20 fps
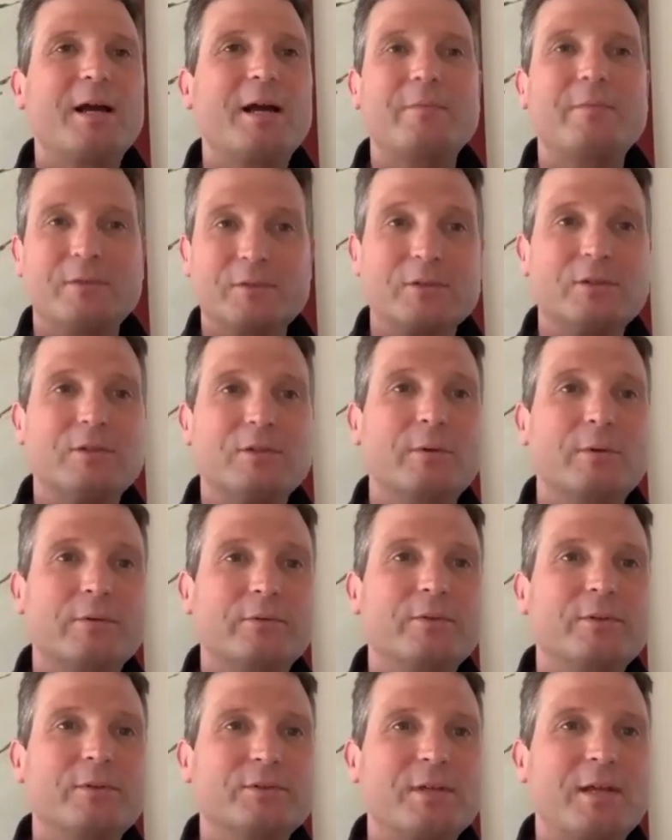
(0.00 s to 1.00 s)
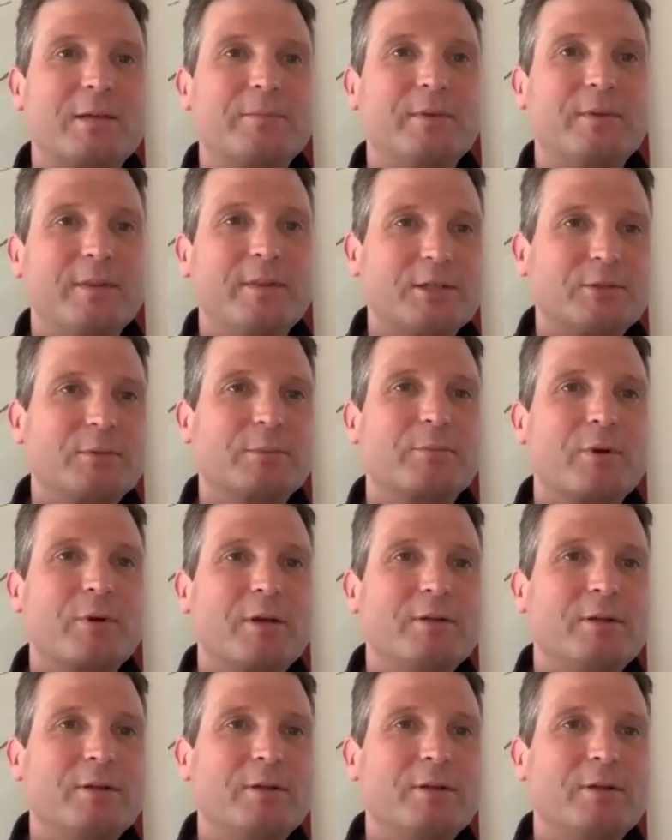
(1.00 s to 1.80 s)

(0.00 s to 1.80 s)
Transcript: Obviously, you went through the same thing. That's what brought